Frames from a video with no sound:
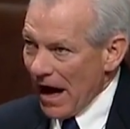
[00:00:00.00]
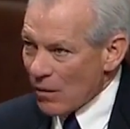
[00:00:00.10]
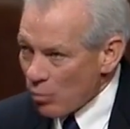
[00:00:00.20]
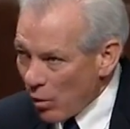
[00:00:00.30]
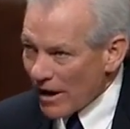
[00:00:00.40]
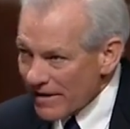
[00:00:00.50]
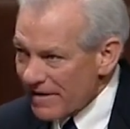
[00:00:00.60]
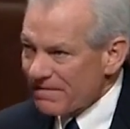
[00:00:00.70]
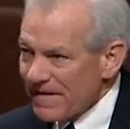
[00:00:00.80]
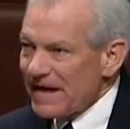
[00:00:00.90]
And one of
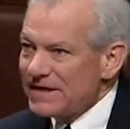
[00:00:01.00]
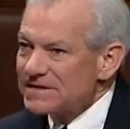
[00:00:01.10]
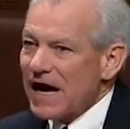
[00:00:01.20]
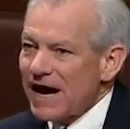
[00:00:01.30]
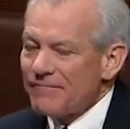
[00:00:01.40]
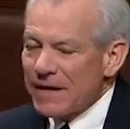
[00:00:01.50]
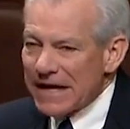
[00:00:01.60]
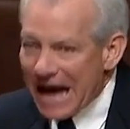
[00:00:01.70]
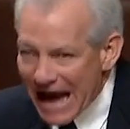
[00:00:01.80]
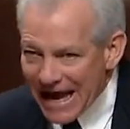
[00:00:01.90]
the things I've
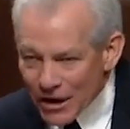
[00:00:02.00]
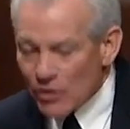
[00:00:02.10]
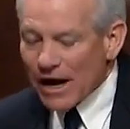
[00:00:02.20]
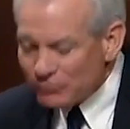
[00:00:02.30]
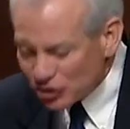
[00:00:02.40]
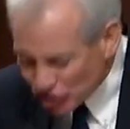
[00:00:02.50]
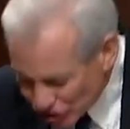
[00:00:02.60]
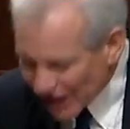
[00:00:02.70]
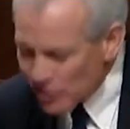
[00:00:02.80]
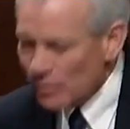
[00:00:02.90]
been angry, I'm
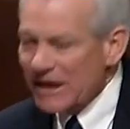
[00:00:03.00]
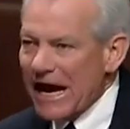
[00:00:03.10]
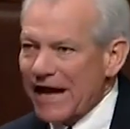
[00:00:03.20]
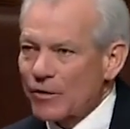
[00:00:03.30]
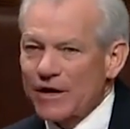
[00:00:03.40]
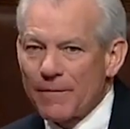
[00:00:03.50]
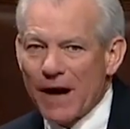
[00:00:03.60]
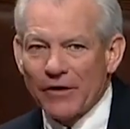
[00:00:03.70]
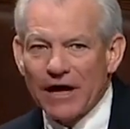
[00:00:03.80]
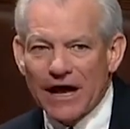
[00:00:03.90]
genuinely angry
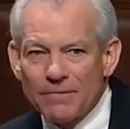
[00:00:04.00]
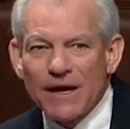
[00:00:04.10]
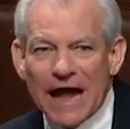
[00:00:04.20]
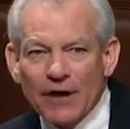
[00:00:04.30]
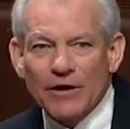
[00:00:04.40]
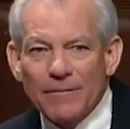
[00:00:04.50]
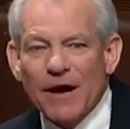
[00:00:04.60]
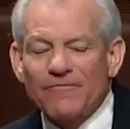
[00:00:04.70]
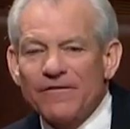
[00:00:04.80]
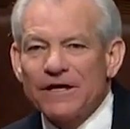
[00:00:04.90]
about, and I've been angry
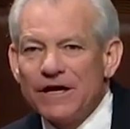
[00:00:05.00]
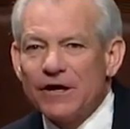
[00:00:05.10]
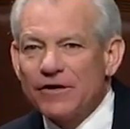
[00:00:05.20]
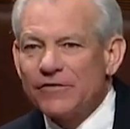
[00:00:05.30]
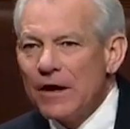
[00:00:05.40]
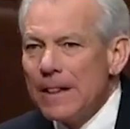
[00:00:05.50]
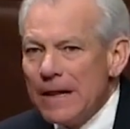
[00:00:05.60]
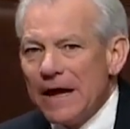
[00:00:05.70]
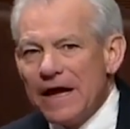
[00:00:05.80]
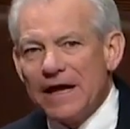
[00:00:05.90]
about for years,
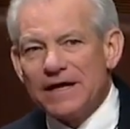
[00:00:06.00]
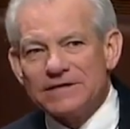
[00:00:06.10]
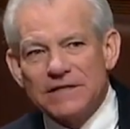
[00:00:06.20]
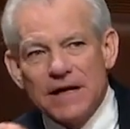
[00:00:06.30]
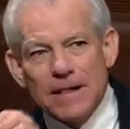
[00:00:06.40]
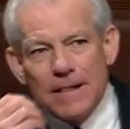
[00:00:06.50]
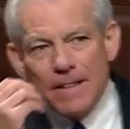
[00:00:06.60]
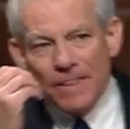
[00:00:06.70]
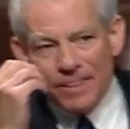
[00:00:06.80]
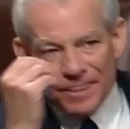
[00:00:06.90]
is
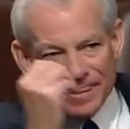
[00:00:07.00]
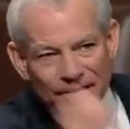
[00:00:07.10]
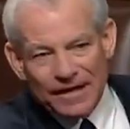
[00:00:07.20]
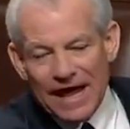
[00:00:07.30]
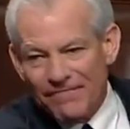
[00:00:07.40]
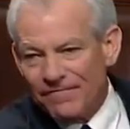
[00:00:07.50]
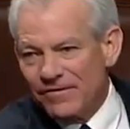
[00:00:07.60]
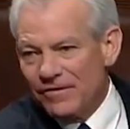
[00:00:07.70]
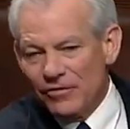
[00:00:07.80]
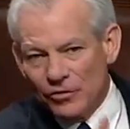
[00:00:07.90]
the
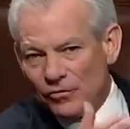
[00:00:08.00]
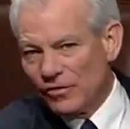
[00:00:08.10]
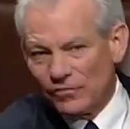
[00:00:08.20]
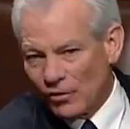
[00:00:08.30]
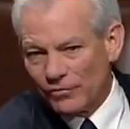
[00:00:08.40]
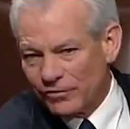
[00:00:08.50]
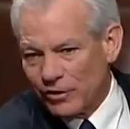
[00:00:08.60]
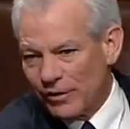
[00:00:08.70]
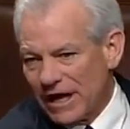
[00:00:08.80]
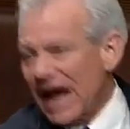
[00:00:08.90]
left uses Social
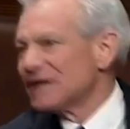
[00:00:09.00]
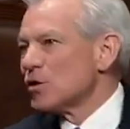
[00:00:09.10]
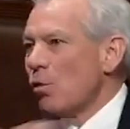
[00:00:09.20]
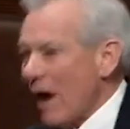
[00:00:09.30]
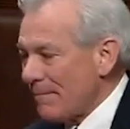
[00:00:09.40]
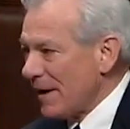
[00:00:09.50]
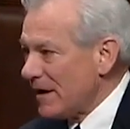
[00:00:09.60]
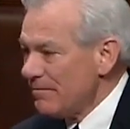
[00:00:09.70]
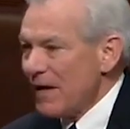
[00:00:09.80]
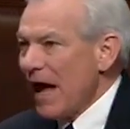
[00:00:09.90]
Security as a
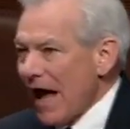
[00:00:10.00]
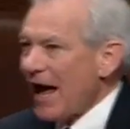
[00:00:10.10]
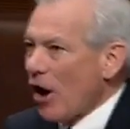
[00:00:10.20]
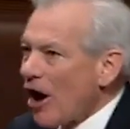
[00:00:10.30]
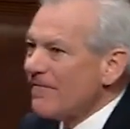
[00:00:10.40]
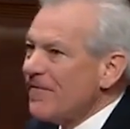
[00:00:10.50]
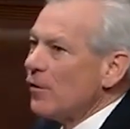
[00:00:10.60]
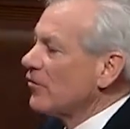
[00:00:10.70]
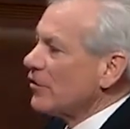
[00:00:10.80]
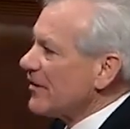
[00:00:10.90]
weapon and our
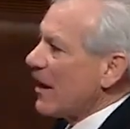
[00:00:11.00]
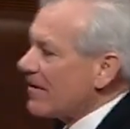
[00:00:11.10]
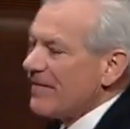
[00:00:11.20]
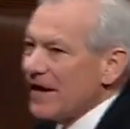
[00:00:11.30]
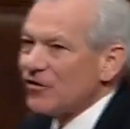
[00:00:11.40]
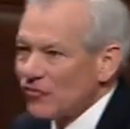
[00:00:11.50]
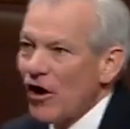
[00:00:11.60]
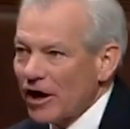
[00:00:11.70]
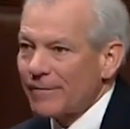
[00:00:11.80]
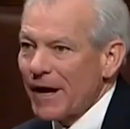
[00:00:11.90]
folks are terrified to
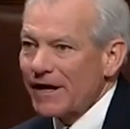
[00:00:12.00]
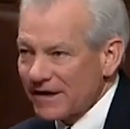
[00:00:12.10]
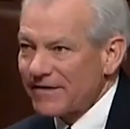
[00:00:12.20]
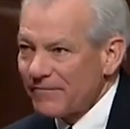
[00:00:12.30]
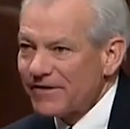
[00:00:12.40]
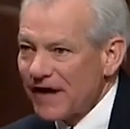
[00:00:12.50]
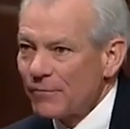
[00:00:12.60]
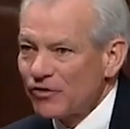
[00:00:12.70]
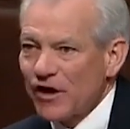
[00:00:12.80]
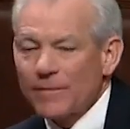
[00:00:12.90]
talk about it because every
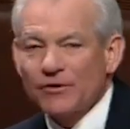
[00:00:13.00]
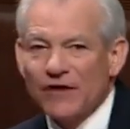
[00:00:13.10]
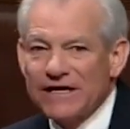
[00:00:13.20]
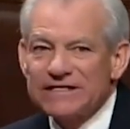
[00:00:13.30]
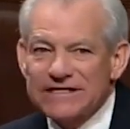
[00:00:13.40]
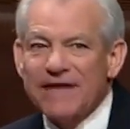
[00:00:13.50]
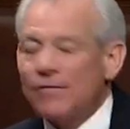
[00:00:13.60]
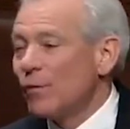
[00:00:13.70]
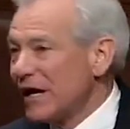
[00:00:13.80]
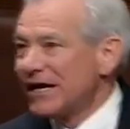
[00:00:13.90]
time we talk about trying to save
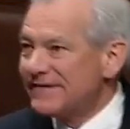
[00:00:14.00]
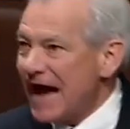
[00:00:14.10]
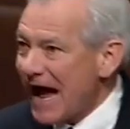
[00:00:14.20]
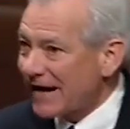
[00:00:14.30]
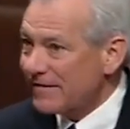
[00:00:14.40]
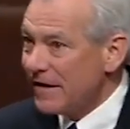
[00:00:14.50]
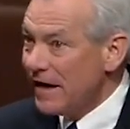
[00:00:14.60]
it, we get attacked.